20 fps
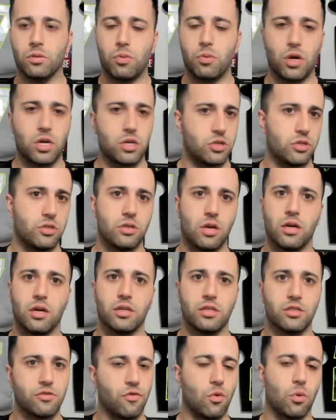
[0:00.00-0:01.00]
the pressure is on,
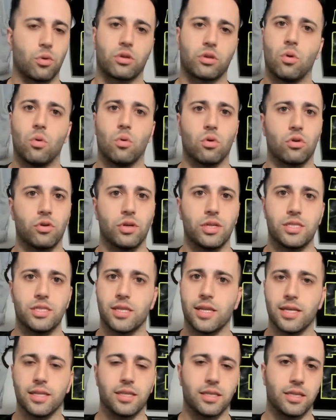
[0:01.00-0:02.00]
it's fourth quarter, it's
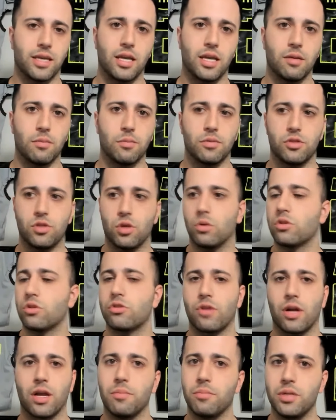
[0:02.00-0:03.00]
late in the game, don't
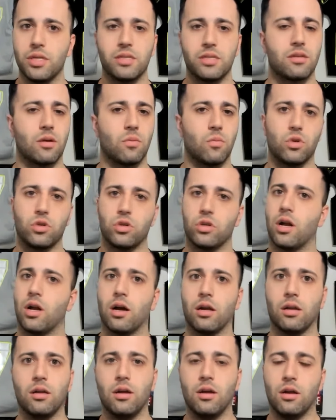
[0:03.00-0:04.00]
try and be someone you're
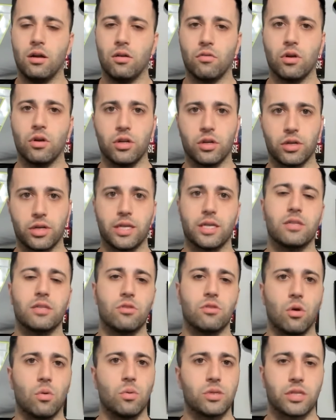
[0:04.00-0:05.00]
not, right? Your kids
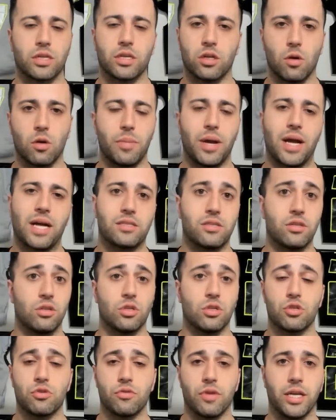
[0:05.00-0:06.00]
are always going to go back to their
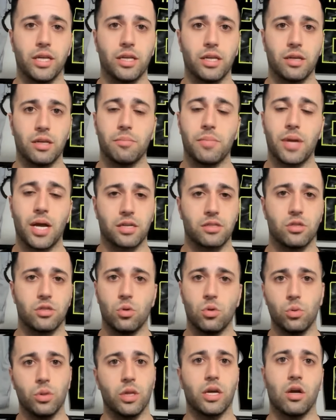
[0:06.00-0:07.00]
training and back to
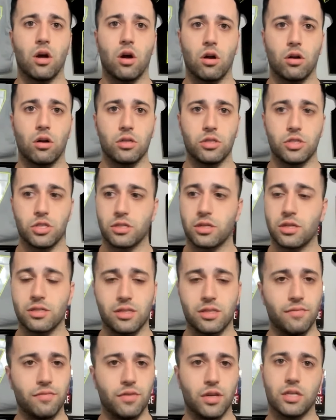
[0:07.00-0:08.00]
who they are just because
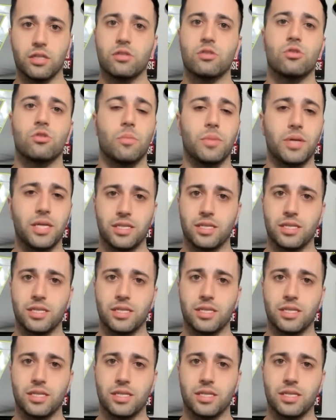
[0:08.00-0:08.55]
they've done it so many